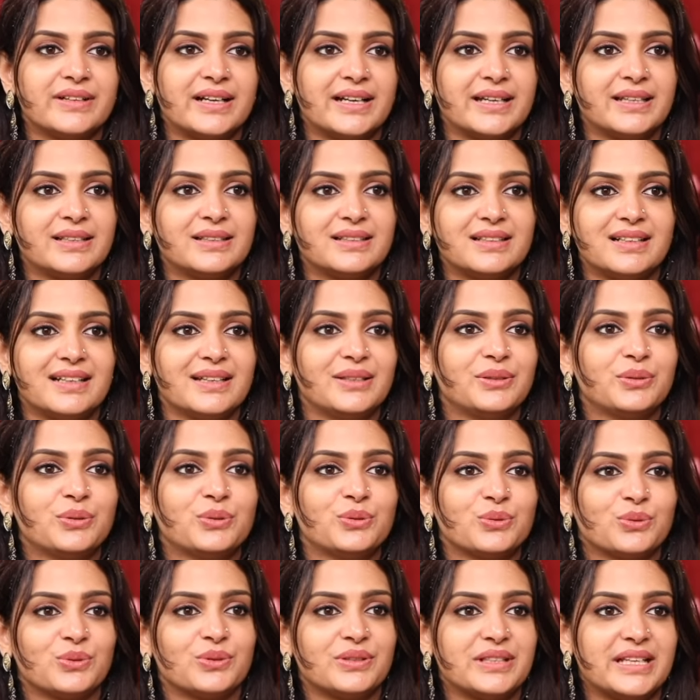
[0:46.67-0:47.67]
I
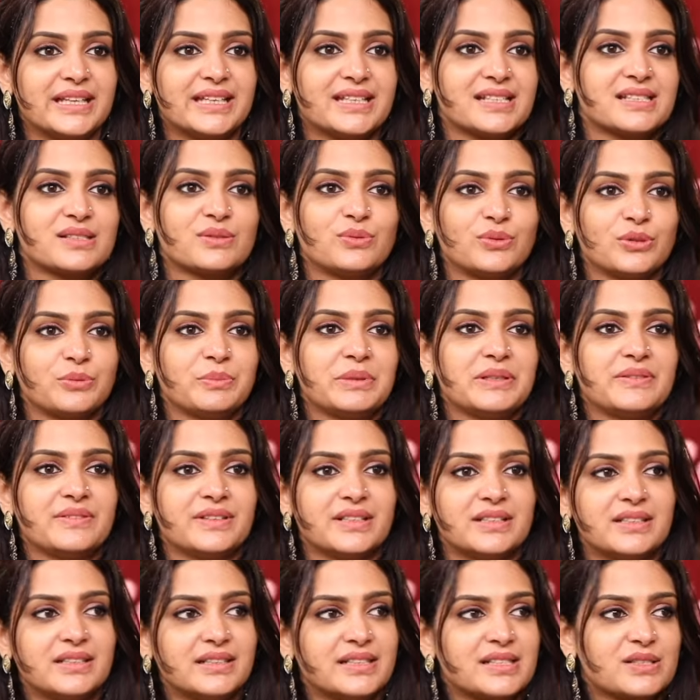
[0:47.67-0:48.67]
don't know. Like, it's going to be
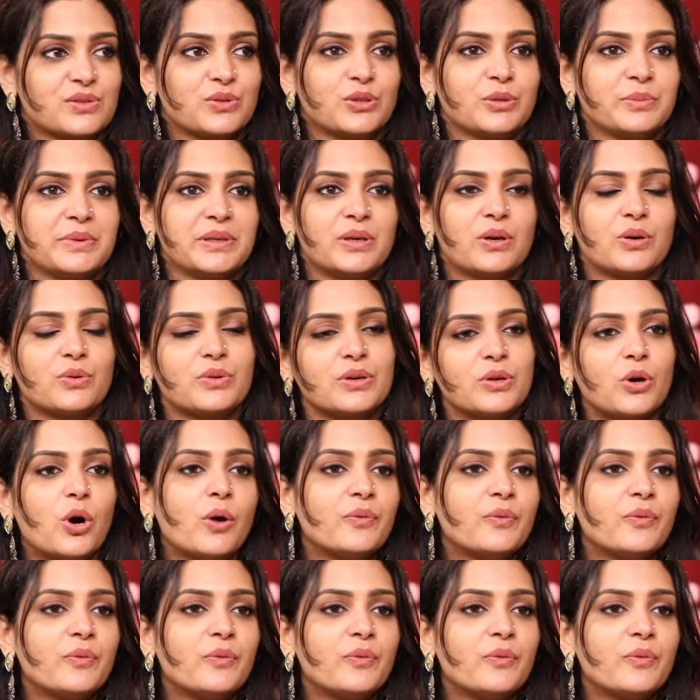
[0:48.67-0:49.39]
weird. It's going to be awkward.